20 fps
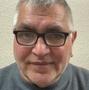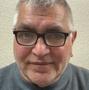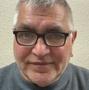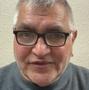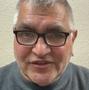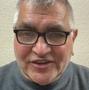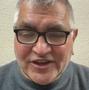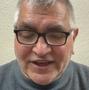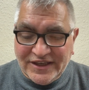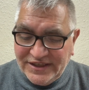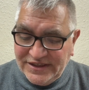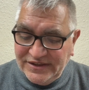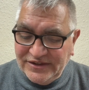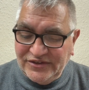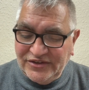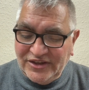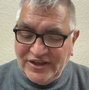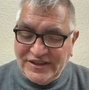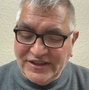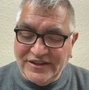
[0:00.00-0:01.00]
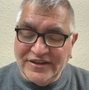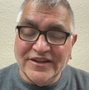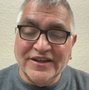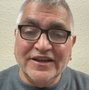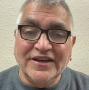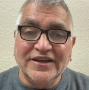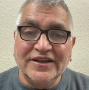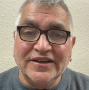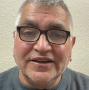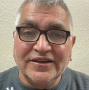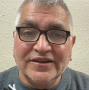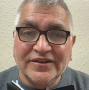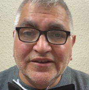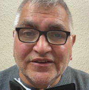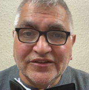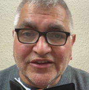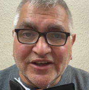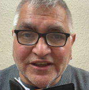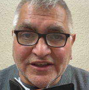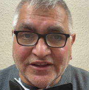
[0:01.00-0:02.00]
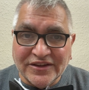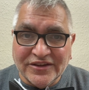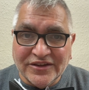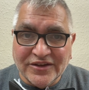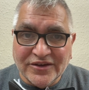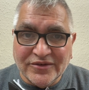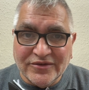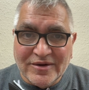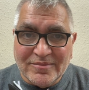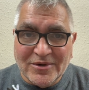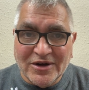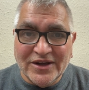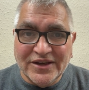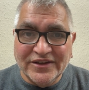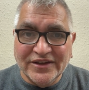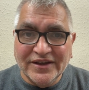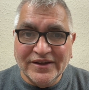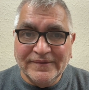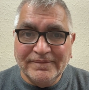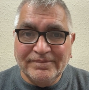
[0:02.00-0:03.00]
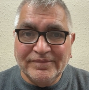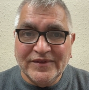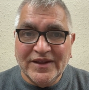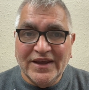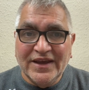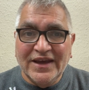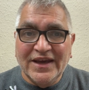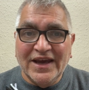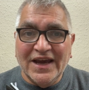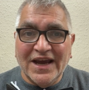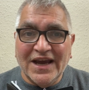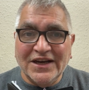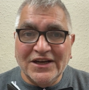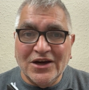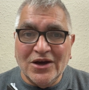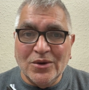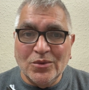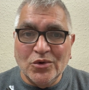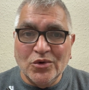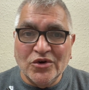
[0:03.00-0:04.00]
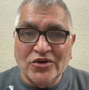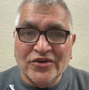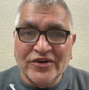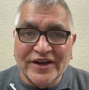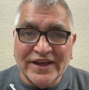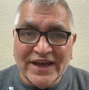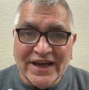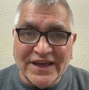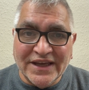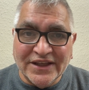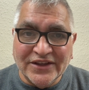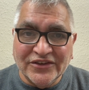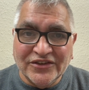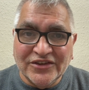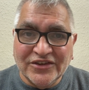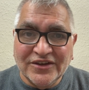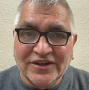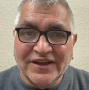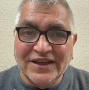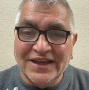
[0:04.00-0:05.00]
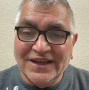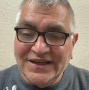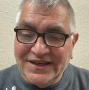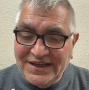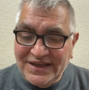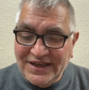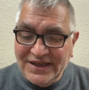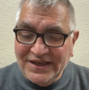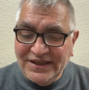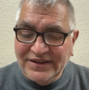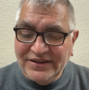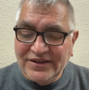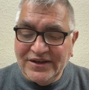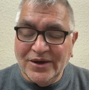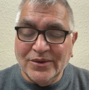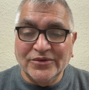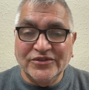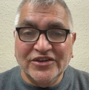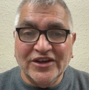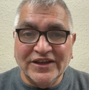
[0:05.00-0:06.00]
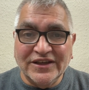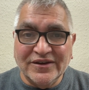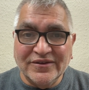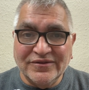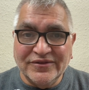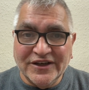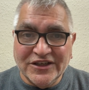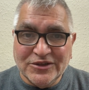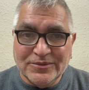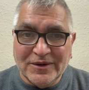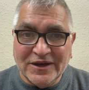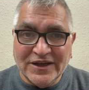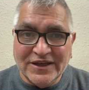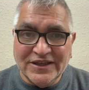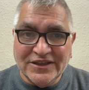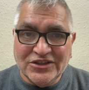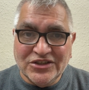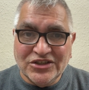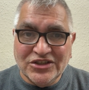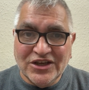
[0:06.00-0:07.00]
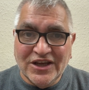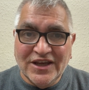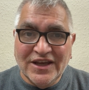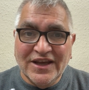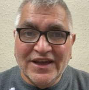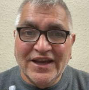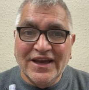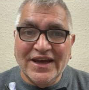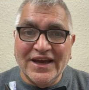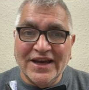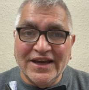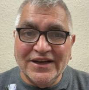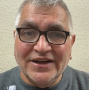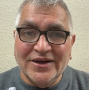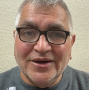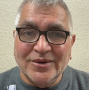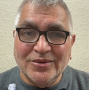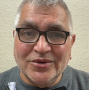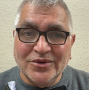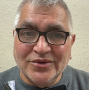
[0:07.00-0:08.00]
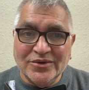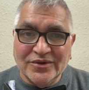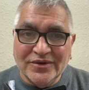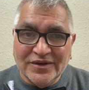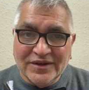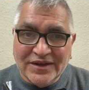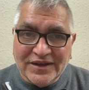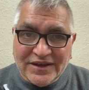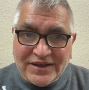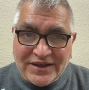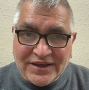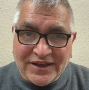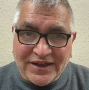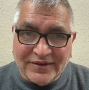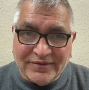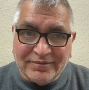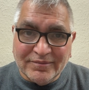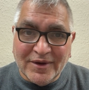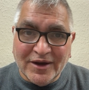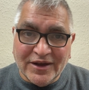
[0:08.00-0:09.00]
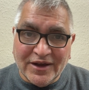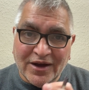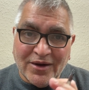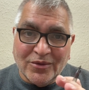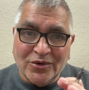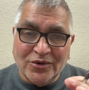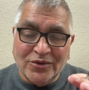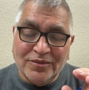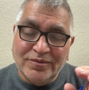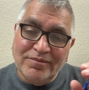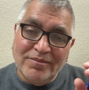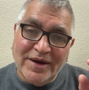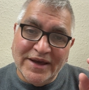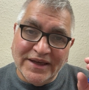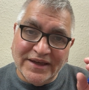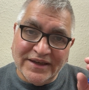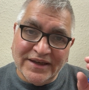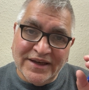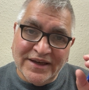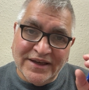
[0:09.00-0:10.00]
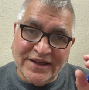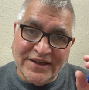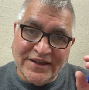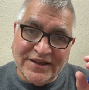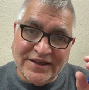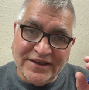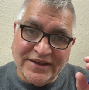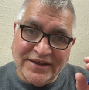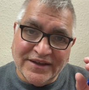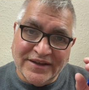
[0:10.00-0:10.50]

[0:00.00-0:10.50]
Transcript: take the reminder, and I will create in here. I will take a fresh page, and I will make a